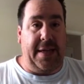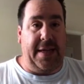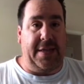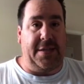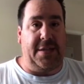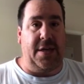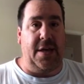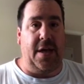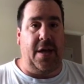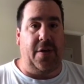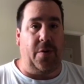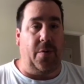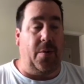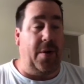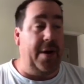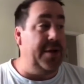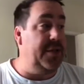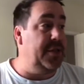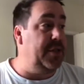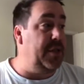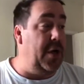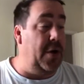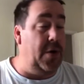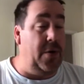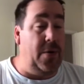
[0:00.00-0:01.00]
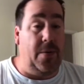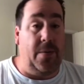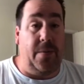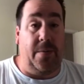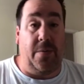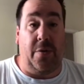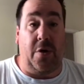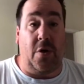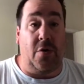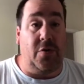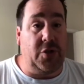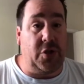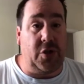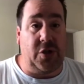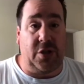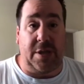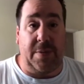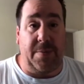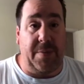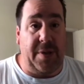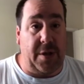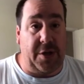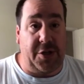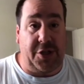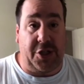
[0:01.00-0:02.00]
That's another one. So those are
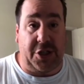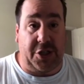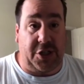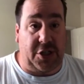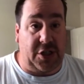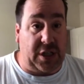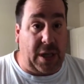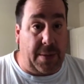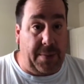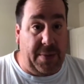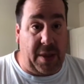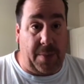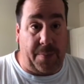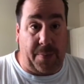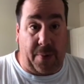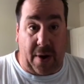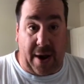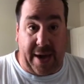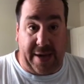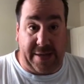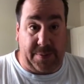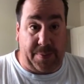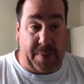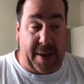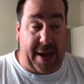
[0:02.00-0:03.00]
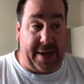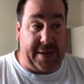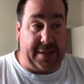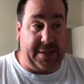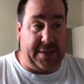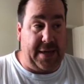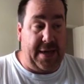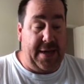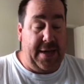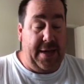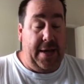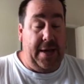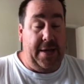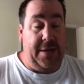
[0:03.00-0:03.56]
some of the just some of the prize packs.